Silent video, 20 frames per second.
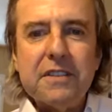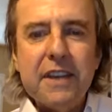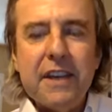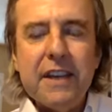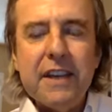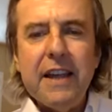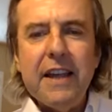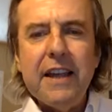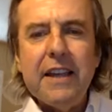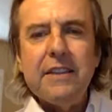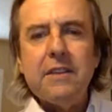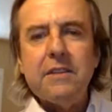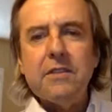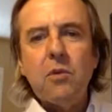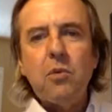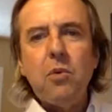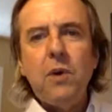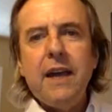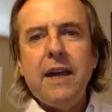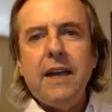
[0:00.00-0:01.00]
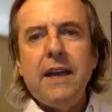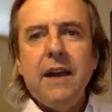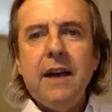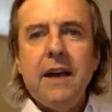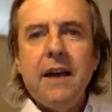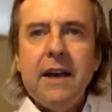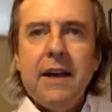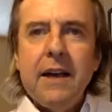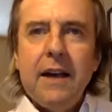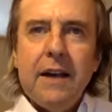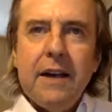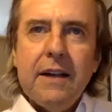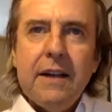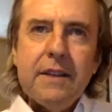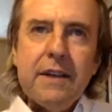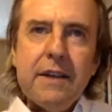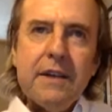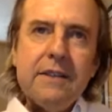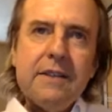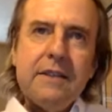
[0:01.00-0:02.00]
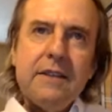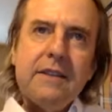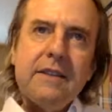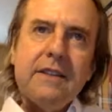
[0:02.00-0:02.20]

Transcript: And the way the